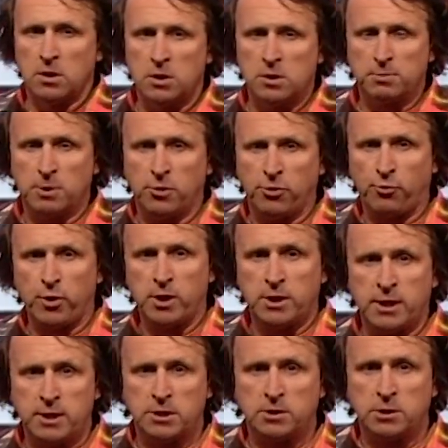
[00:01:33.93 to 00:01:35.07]
Spent 3
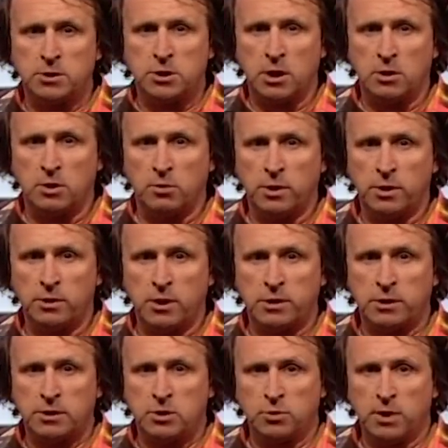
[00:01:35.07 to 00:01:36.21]
days in the jungle with
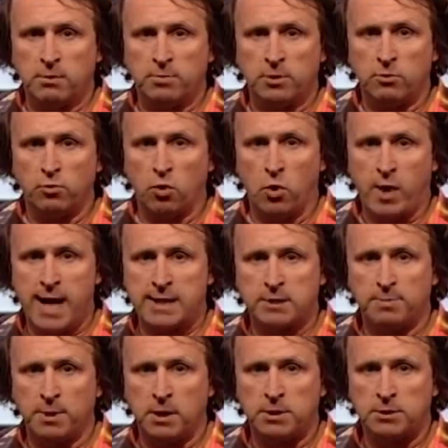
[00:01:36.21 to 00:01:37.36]
nothing to eat but raw
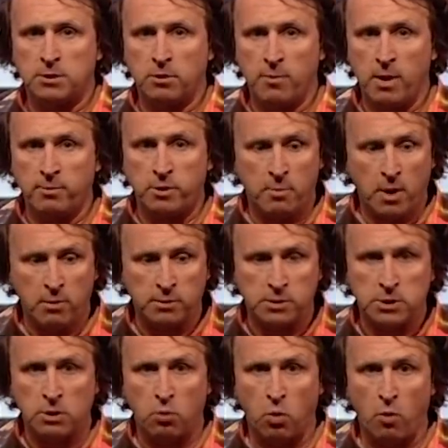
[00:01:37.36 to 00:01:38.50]
caterpillars. I remember the
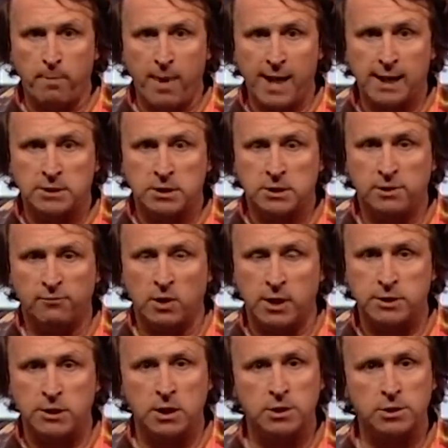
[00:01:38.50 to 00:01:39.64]
moment I walked back into
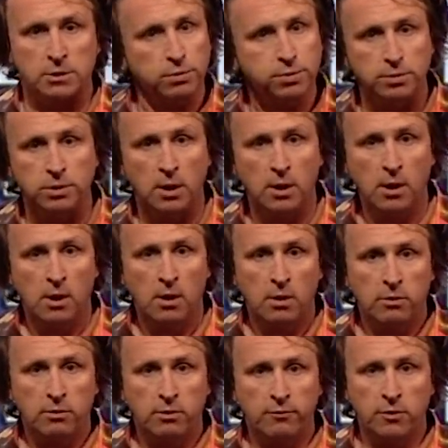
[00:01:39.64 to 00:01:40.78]
civilization. Whew,
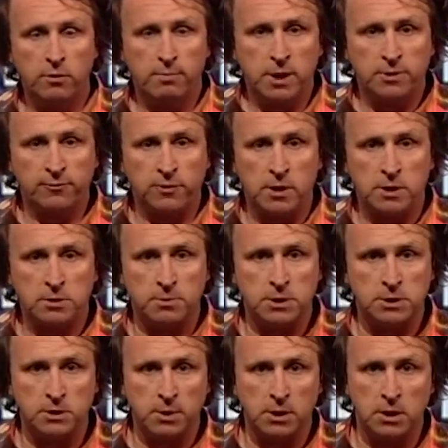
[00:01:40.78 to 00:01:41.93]
there are a few butterflies in my
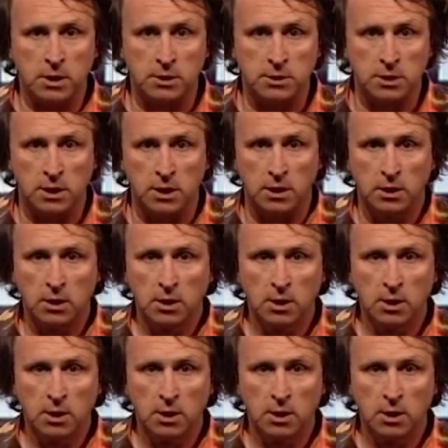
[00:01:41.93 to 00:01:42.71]
stomach, I can tell you.